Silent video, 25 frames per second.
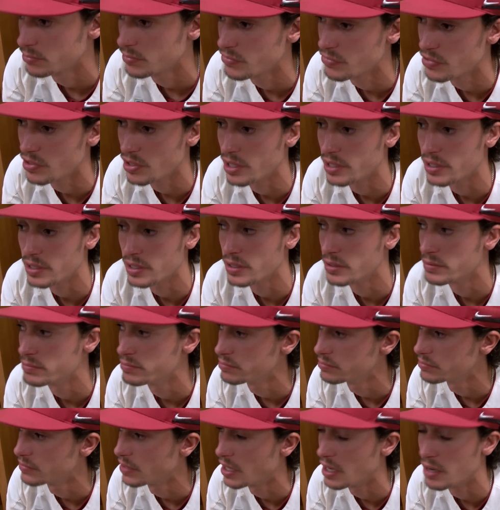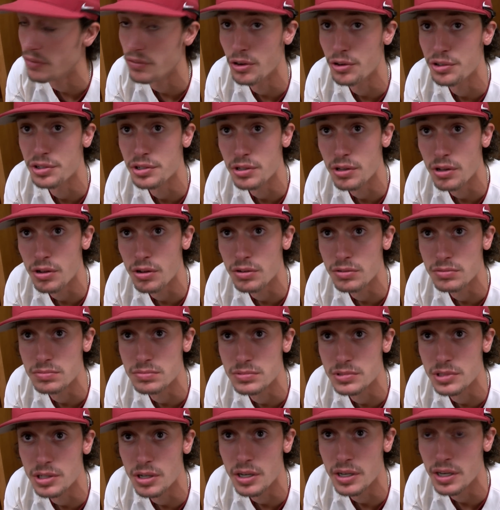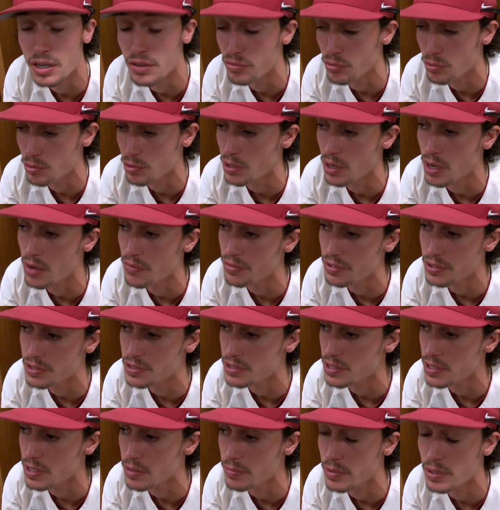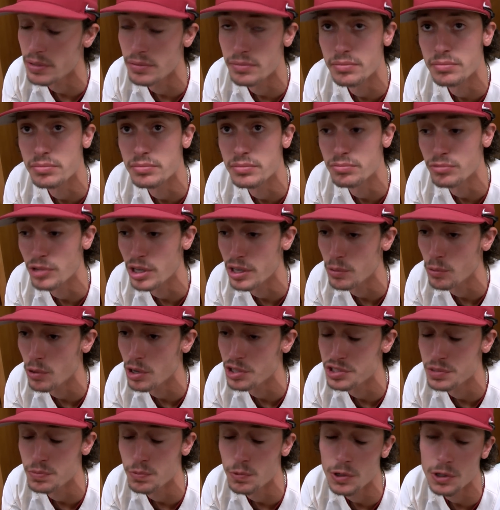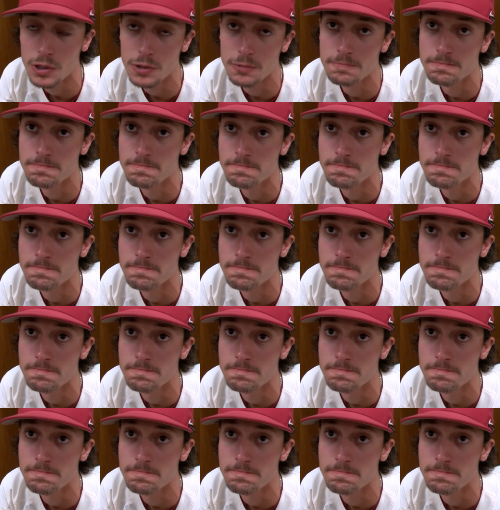Feel like I have all year long. You know, I got full confidence in him and ready to watch him work.